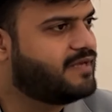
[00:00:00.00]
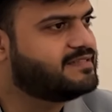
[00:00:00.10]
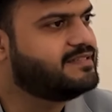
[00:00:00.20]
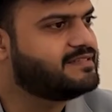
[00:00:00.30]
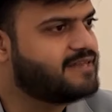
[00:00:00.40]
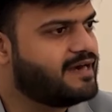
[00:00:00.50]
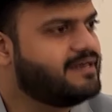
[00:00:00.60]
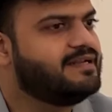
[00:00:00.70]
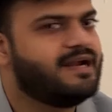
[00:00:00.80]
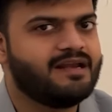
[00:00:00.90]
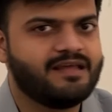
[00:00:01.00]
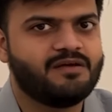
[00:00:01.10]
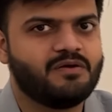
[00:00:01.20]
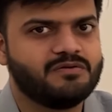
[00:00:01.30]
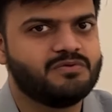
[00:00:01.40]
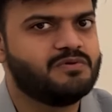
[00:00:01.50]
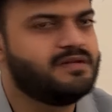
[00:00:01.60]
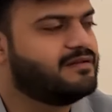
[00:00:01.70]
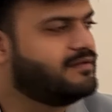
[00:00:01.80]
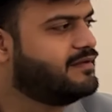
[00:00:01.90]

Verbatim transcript: once they started that layer on Google,